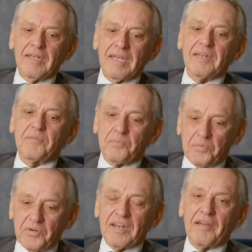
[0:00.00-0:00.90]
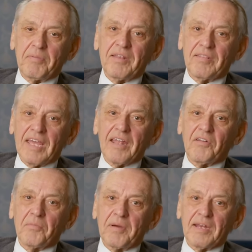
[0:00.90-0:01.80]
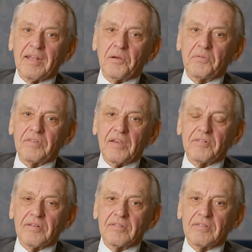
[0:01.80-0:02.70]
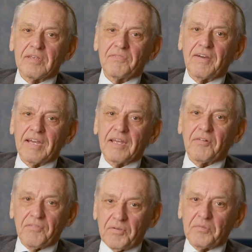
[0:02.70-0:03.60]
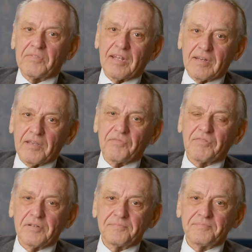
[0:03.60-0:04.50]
It would have been the end of my negotiations if I had refused that gift.